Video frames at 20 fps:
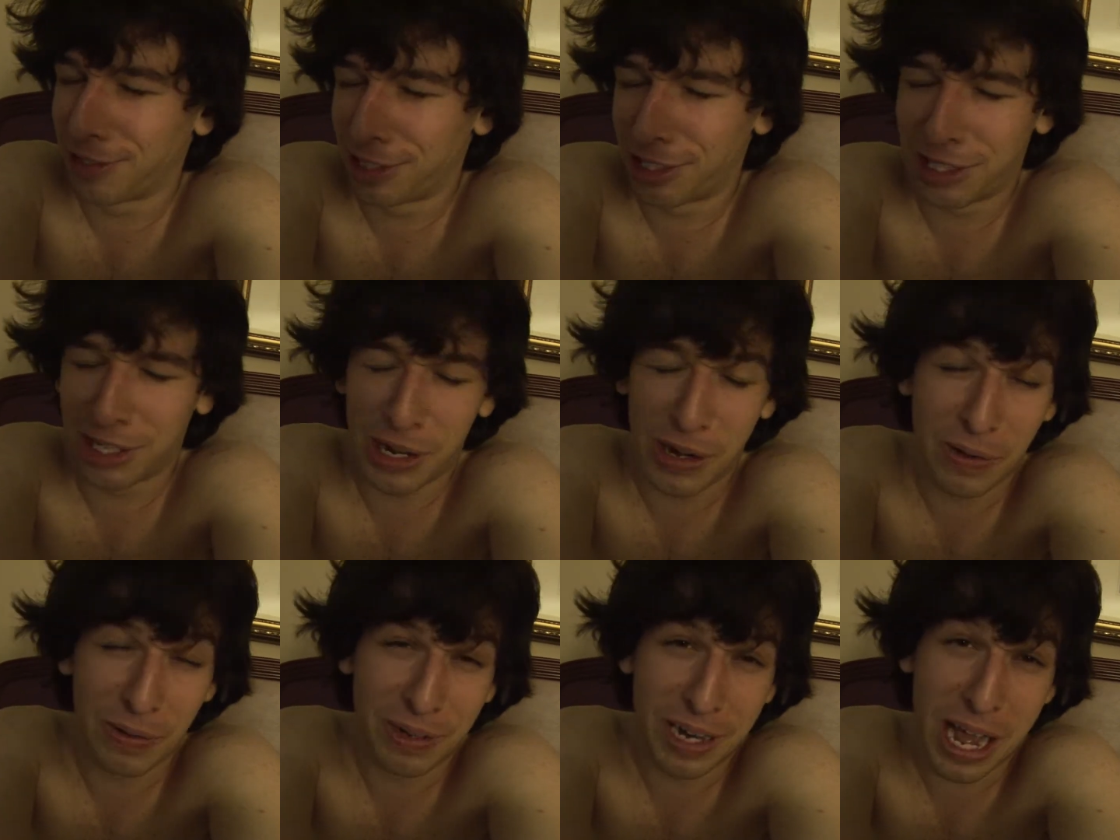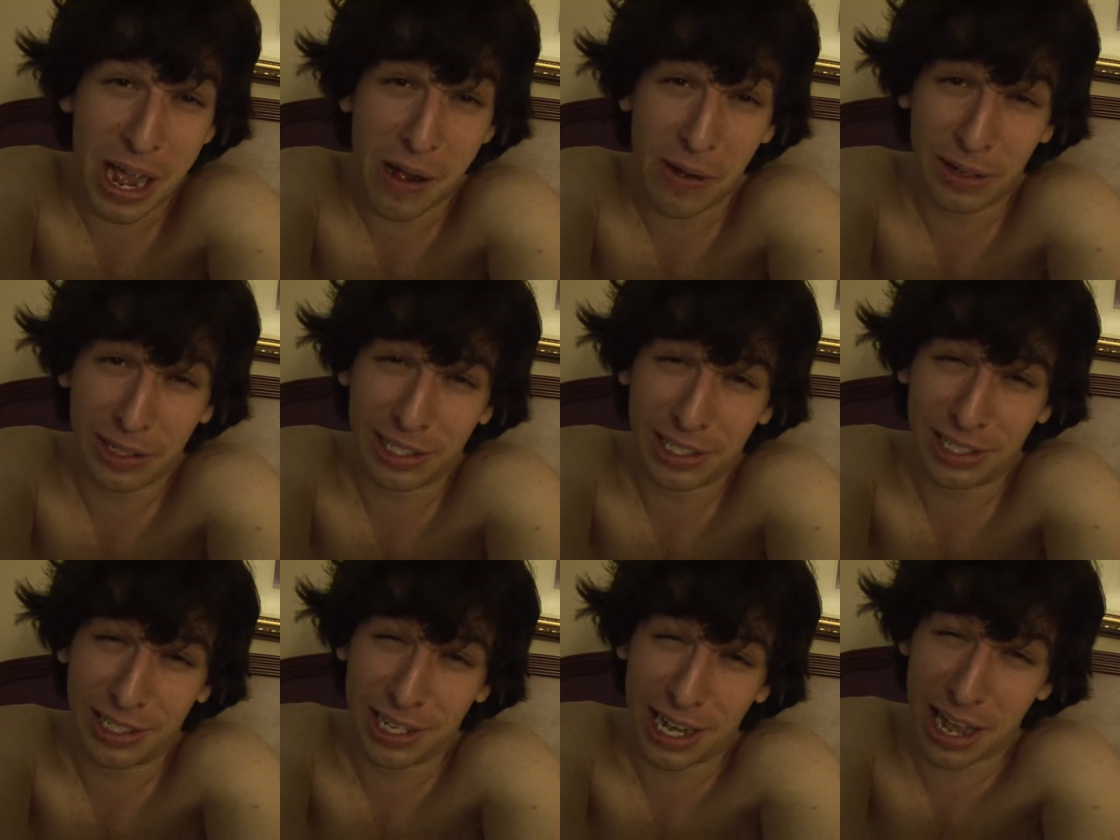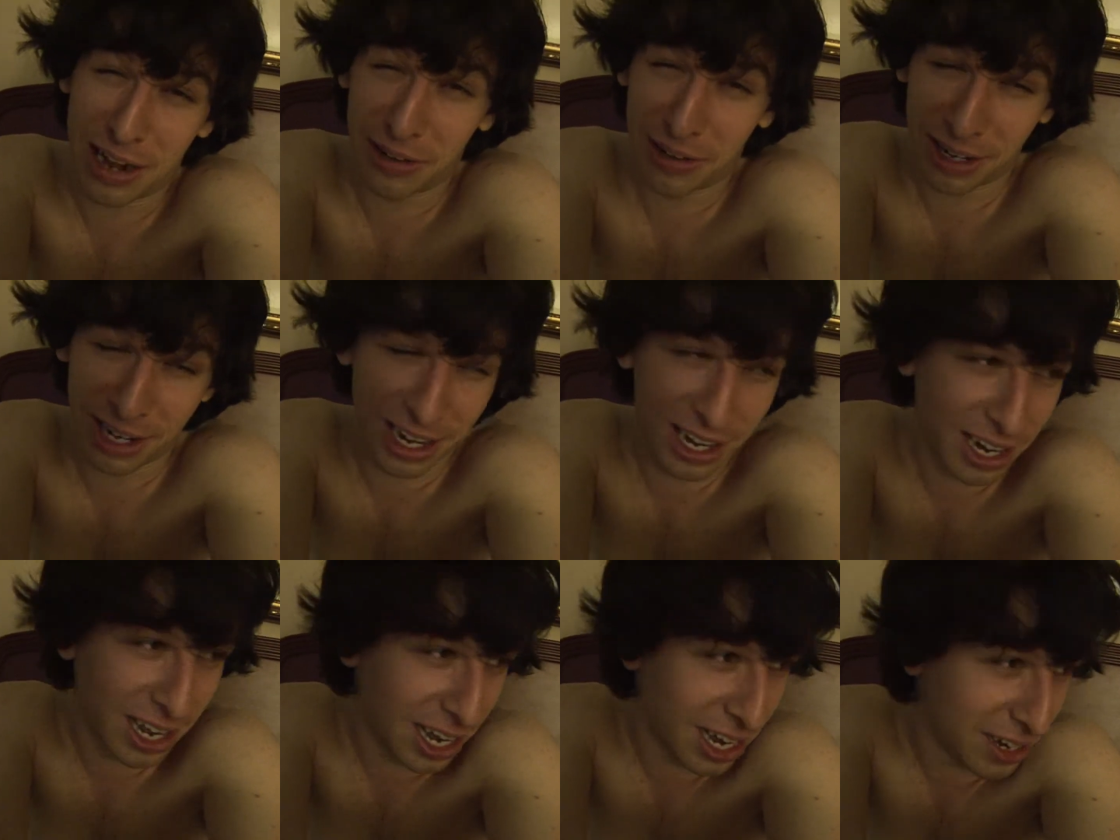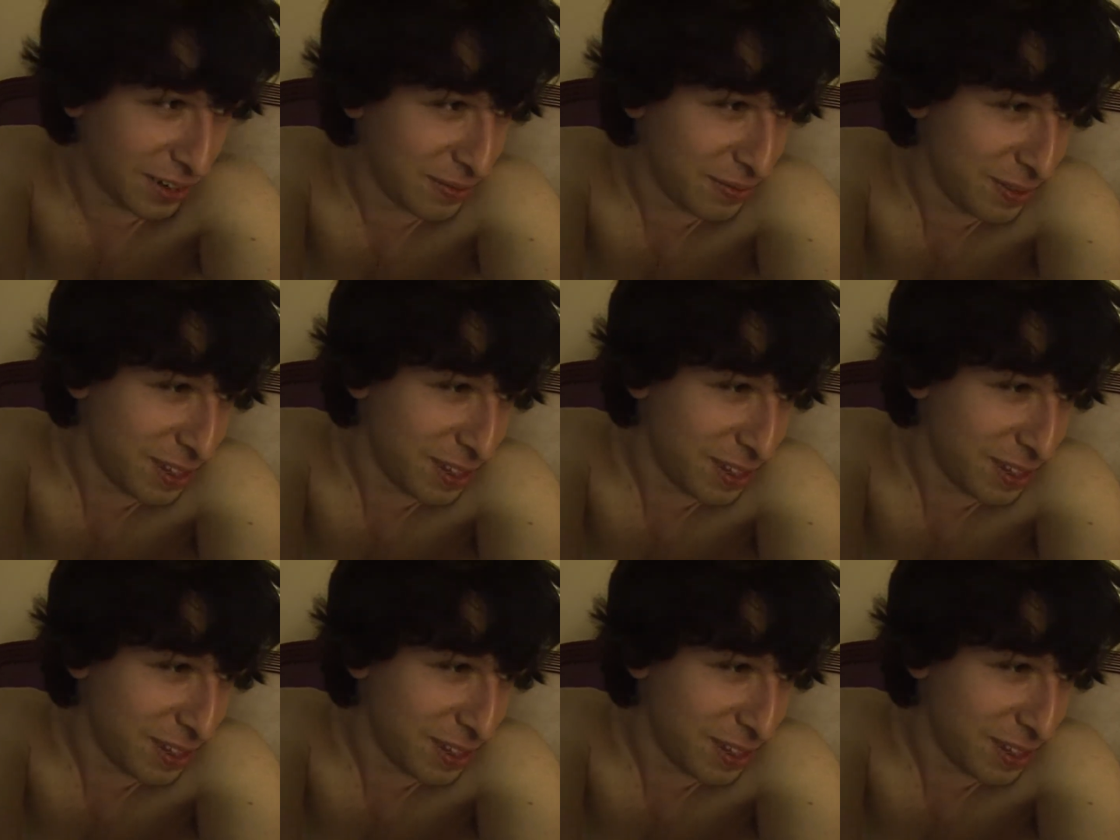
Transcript: So now it's Saturday night.